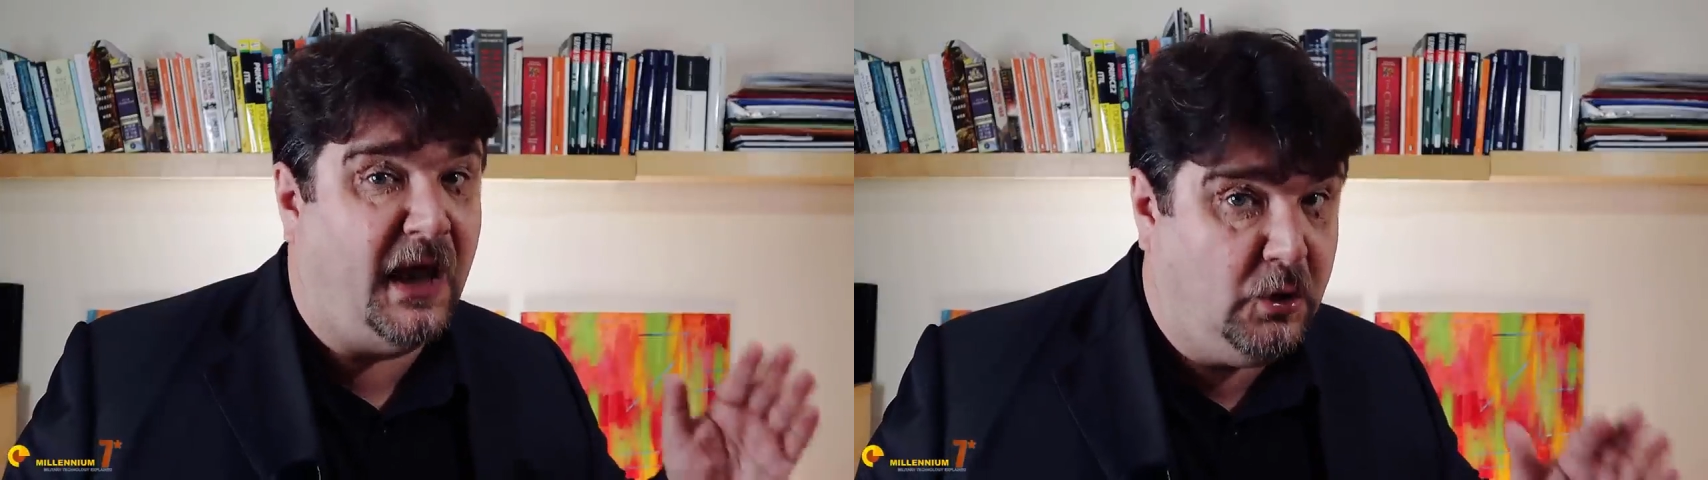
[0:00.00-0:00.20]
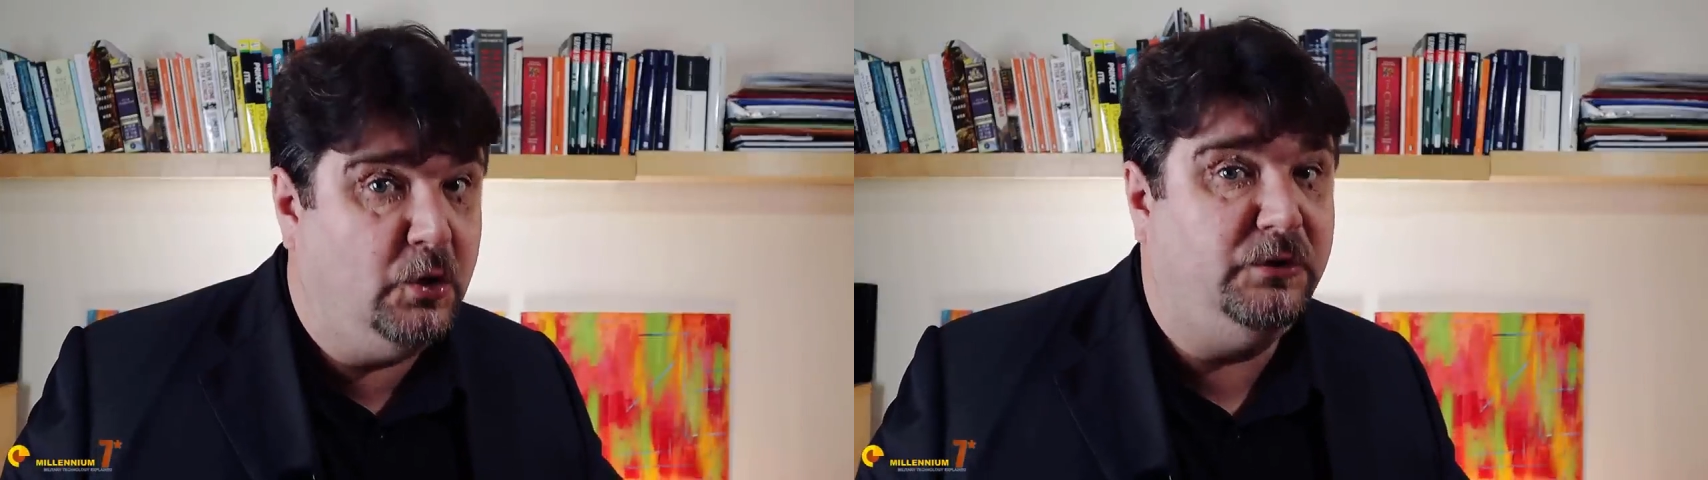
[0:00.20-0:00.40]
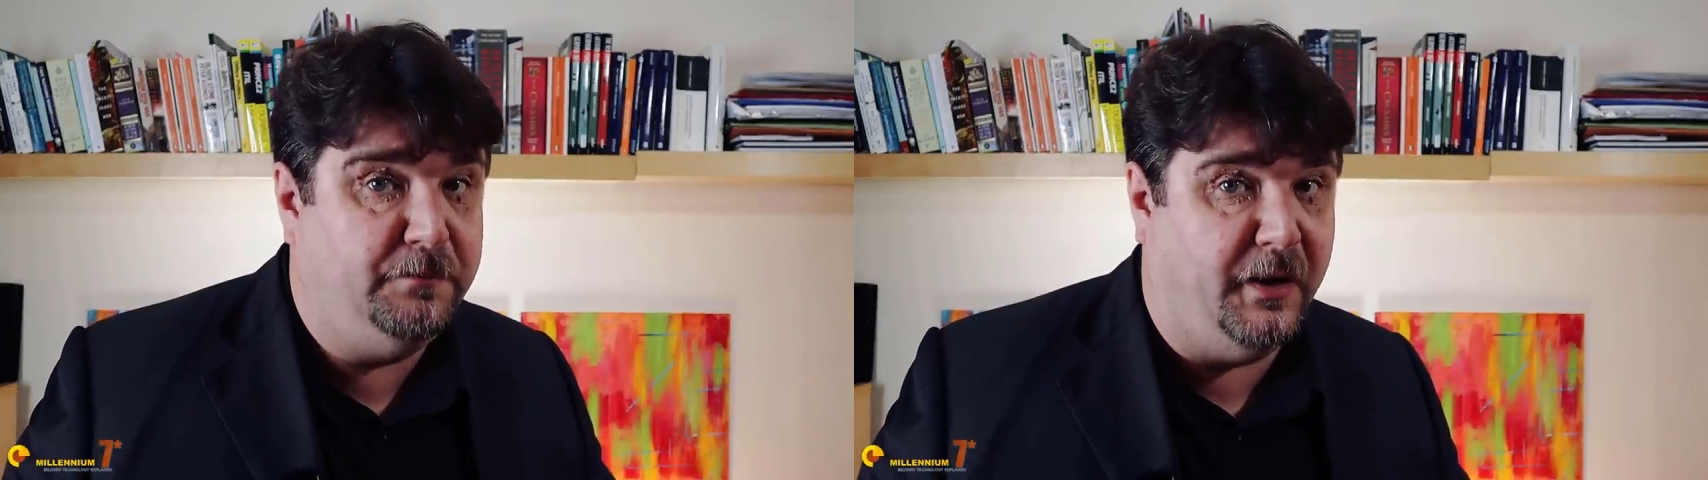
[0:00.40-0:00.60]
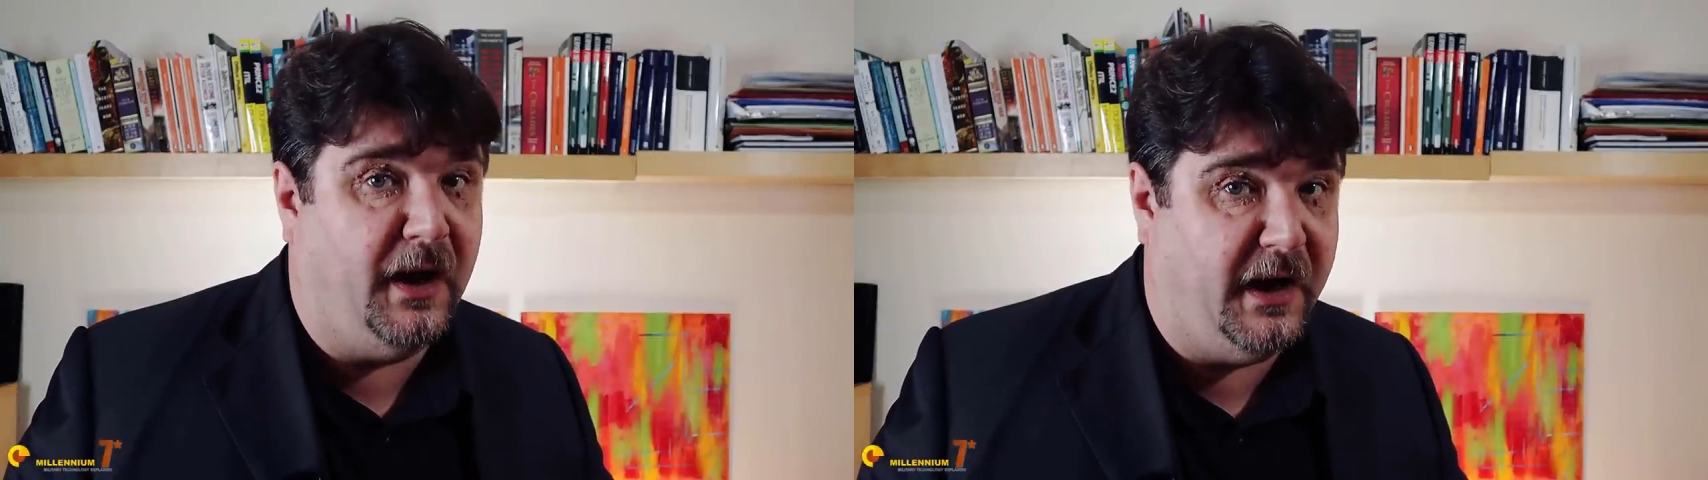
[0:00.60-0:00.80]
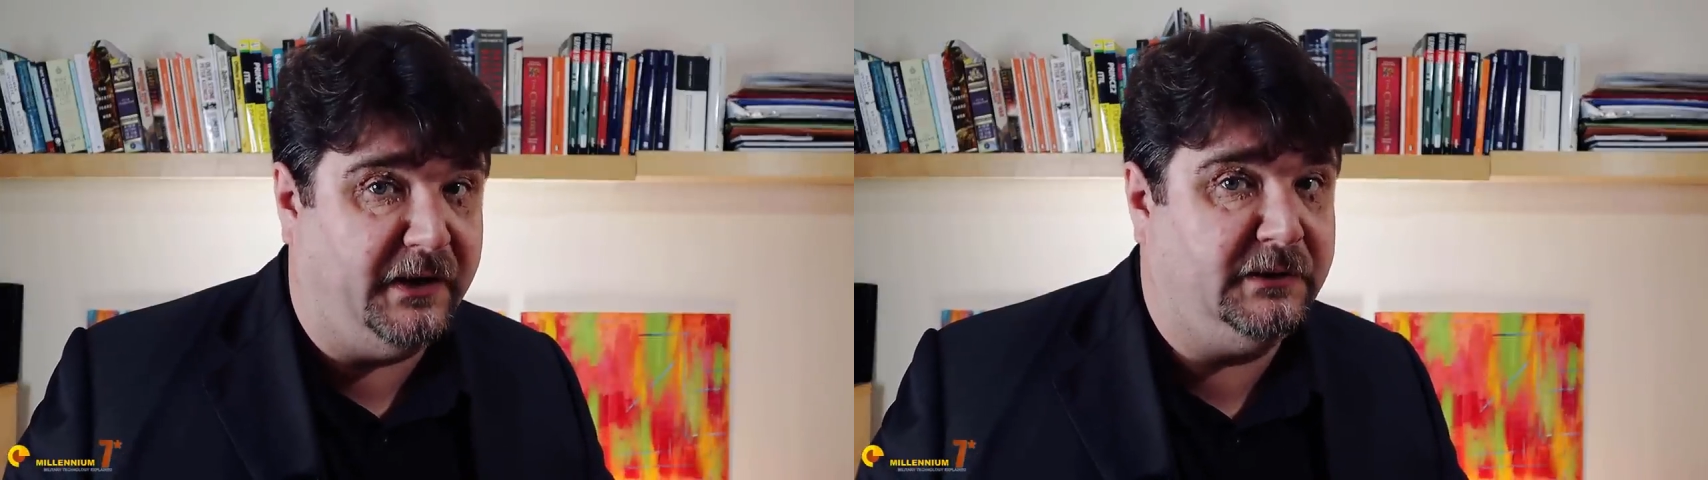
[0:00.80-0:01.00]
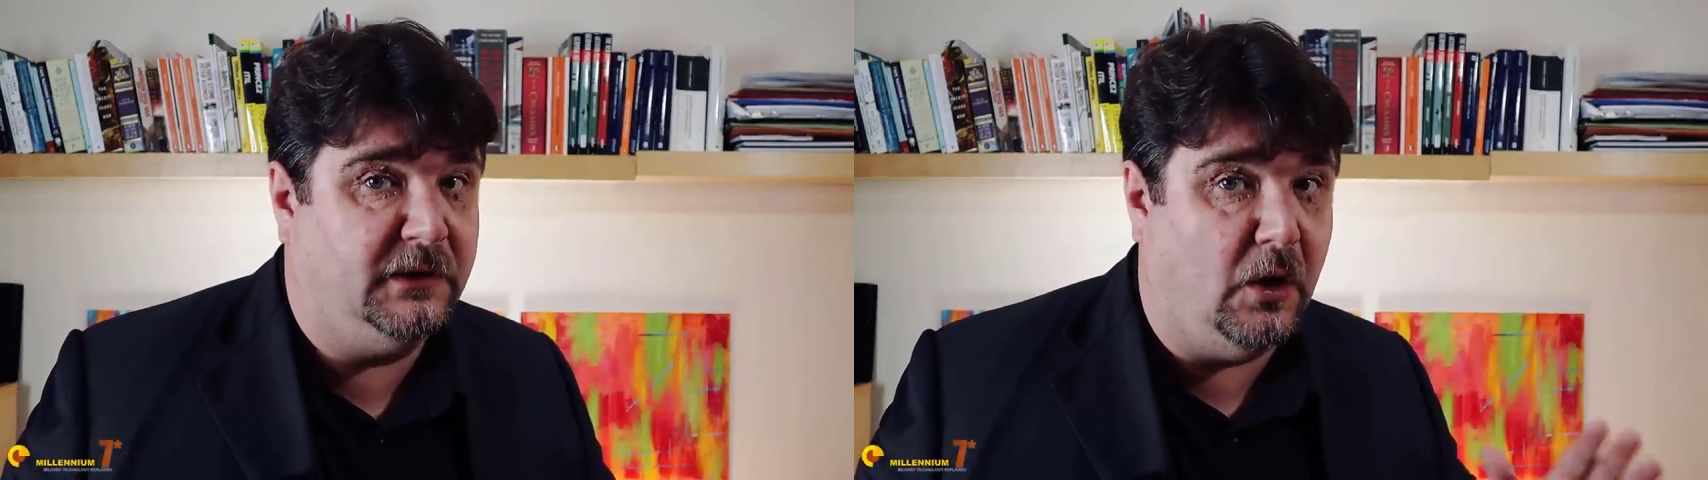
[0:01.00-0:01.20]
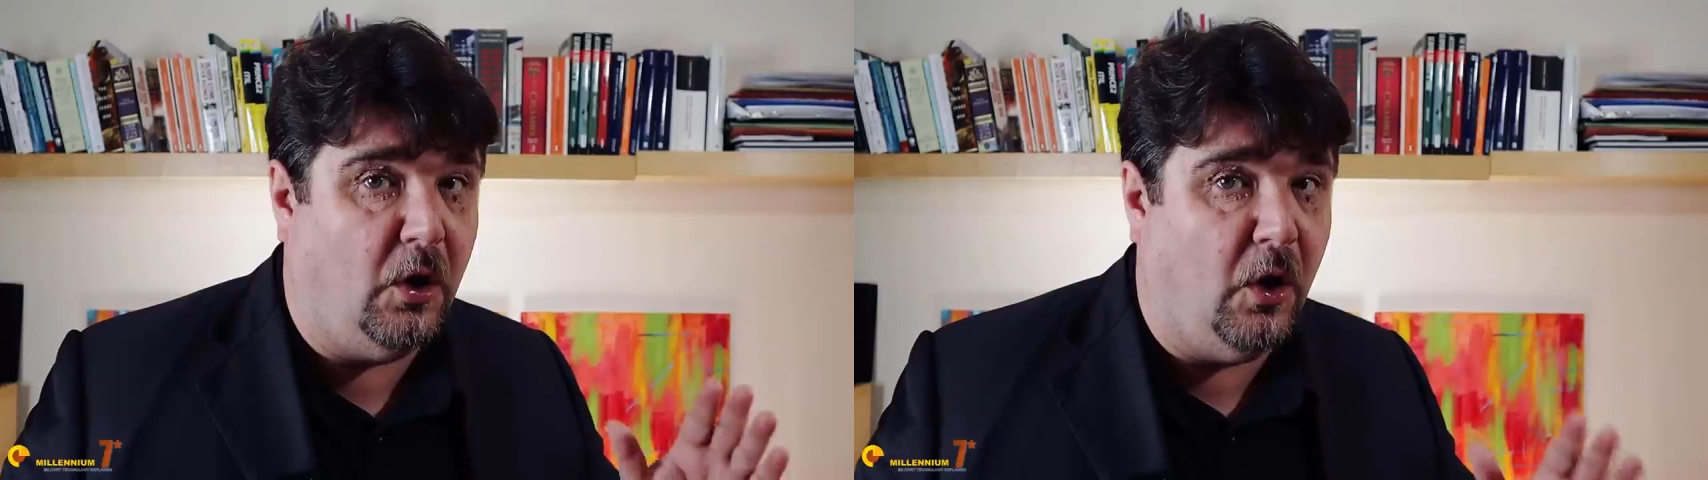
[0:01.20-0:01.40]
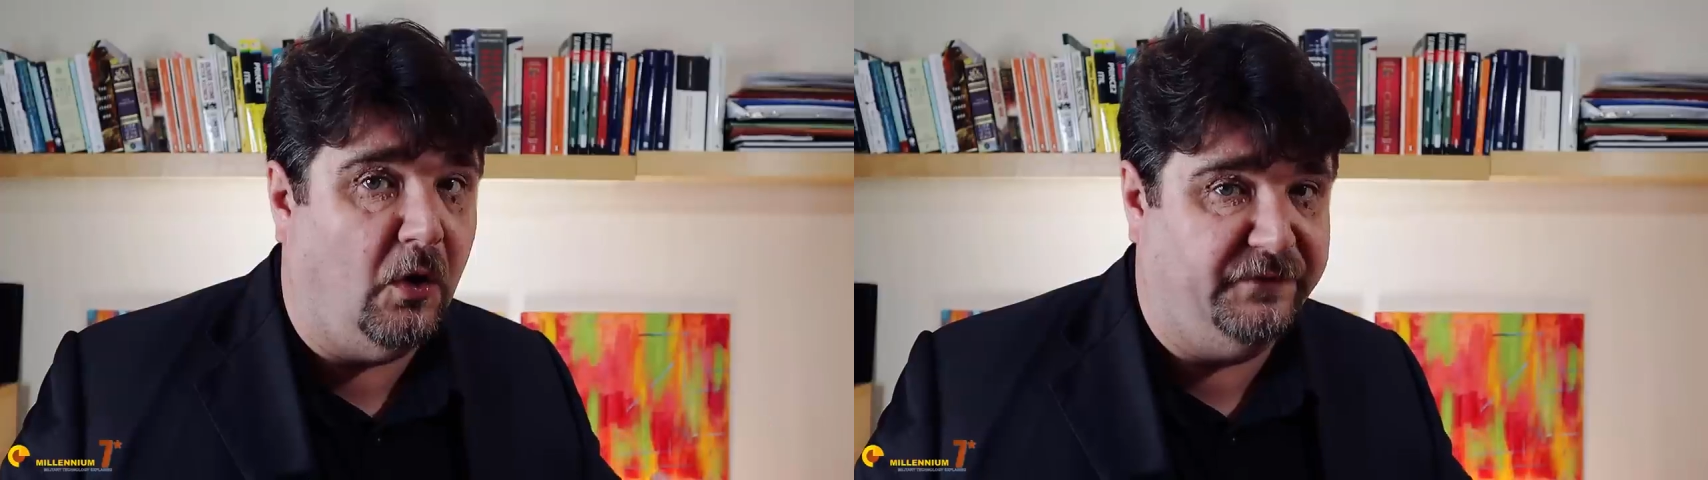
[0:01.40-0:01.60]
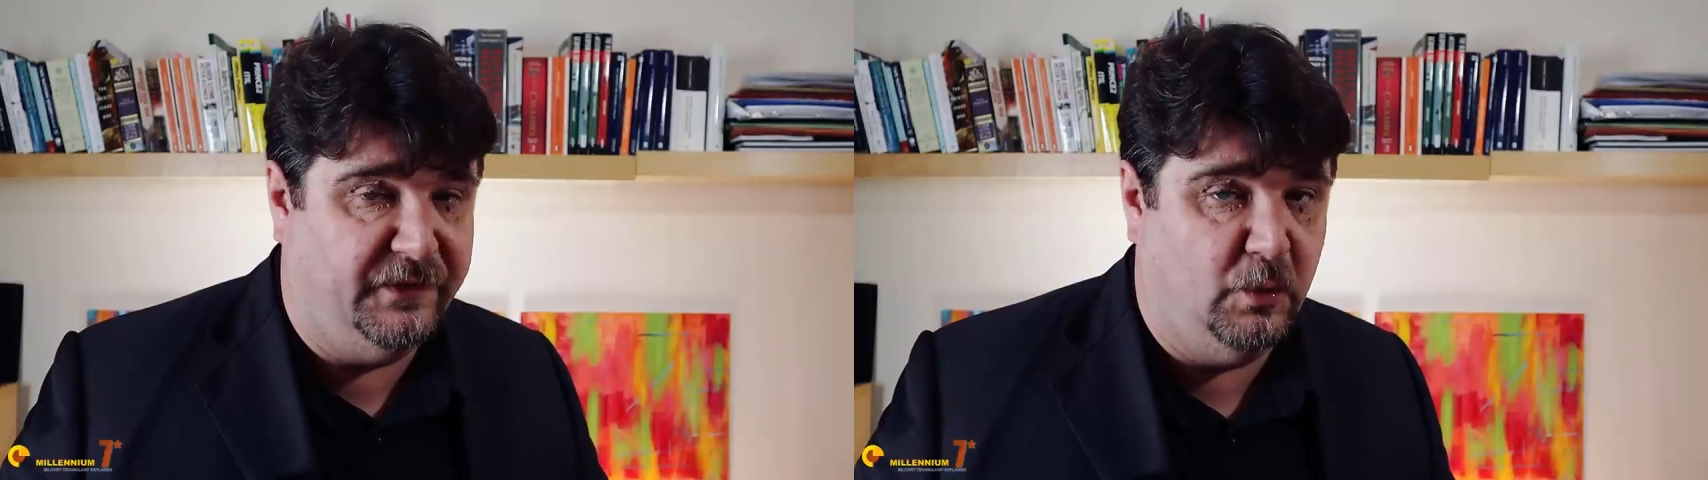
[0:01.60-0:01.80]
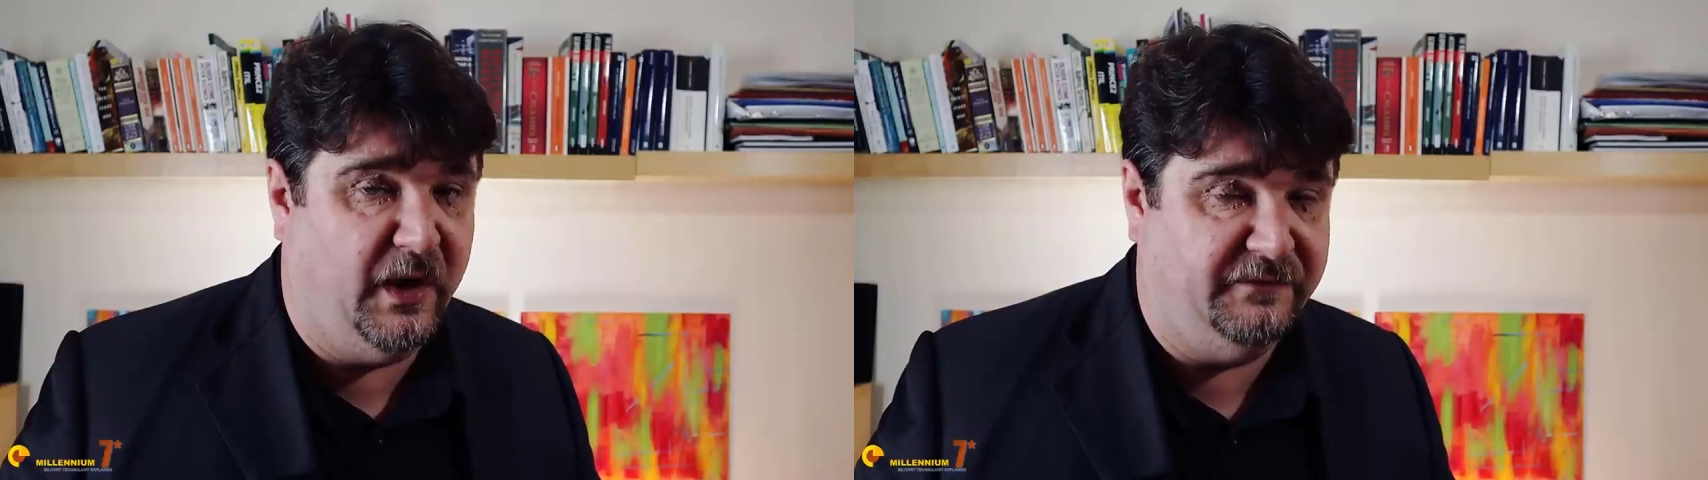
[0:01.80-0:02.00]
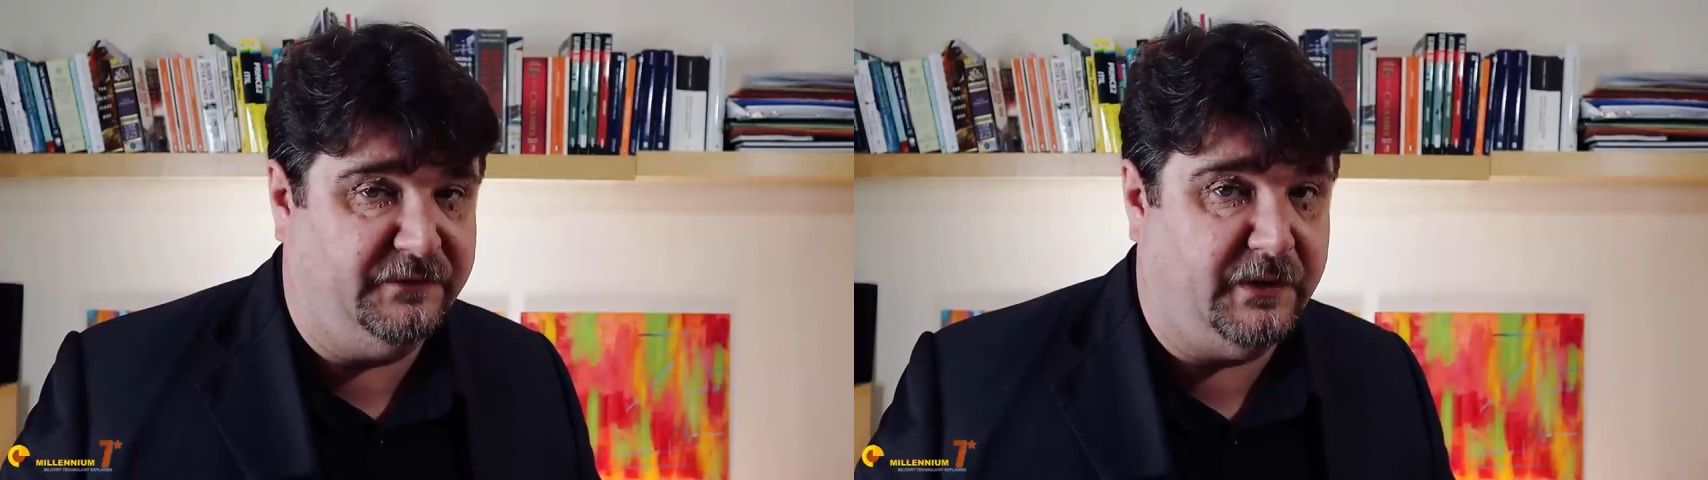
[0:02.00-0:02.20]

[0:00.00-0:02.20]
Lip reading: a good part of the wave